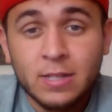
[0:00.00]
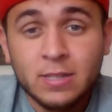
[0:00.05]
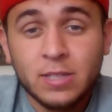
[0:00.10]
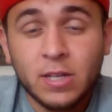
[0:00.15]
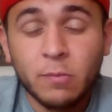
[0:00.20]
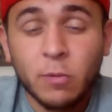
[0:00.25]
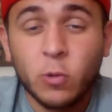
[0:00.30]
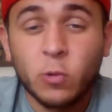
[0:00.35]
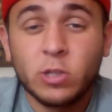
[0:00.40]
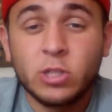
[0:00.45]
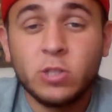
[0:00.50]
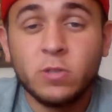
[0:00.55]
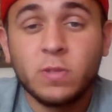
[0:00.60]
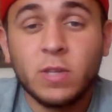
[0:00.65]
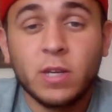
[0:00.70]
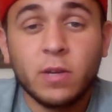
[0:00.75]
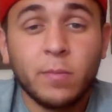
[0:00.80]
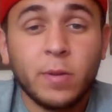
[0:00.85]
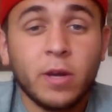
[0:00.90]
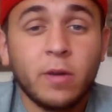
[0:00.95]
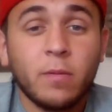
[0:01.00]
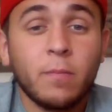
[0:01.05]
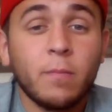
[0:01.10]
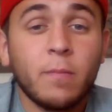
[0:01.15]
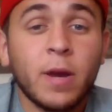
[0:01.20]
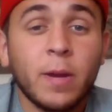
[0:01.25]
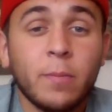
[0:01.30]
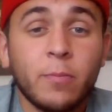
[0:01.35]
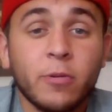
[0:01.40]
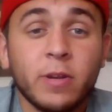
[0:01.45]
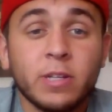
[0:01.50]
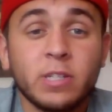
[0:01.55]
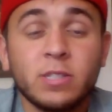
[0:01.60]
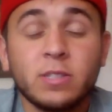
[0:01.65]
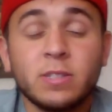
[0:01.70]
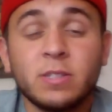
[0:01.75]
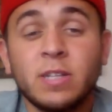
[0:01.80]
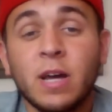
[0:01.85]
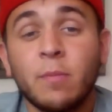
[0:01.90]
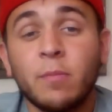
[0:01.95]
Tell me what you think about my
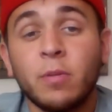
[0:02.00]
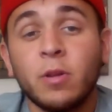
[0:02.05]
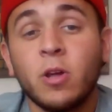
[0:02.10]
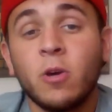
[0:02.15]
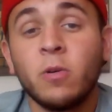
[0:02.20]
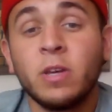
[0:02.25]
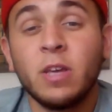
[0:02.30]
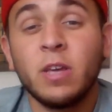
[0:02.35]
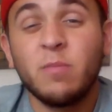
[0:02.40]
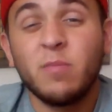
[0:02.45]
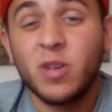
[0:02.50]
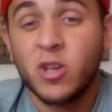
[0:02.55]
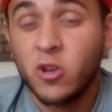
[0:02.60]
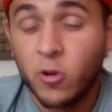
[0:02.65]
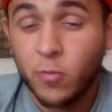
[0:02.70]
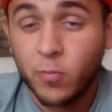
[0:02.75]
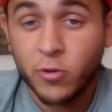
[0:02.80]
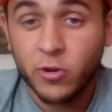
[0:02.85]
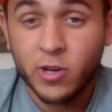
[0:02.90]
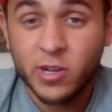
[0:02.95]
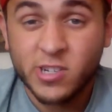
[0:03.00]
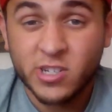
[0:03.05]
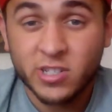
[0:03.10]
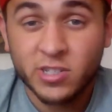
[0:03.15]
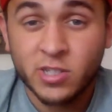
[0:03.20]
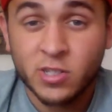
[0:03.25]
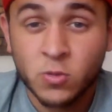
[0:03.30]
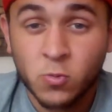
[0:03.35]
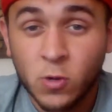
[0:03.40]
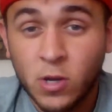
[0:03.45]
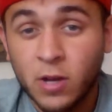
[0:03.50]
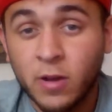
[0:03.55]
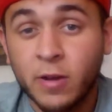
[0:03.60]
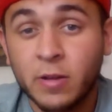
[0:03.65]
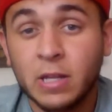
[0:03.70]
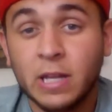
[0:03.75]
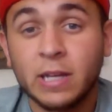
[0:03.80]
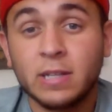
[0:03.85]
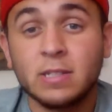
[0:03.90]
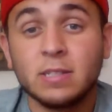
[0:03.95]
predictions down below. Give me your predictions as well.
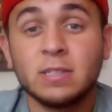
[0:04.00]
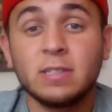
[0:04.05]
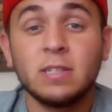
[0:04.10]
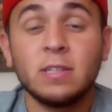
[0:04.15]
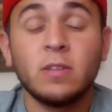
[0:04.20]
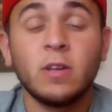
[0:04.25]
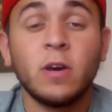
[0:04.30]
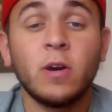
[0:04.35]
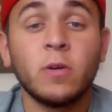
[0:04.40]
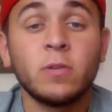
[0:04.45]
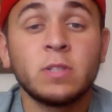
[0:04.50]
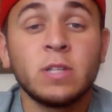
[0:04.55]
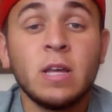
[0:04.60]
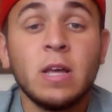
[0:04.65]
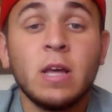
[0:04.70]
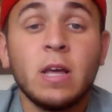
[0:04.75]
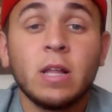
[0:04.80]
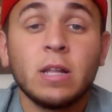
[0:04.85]
I'd like to see those.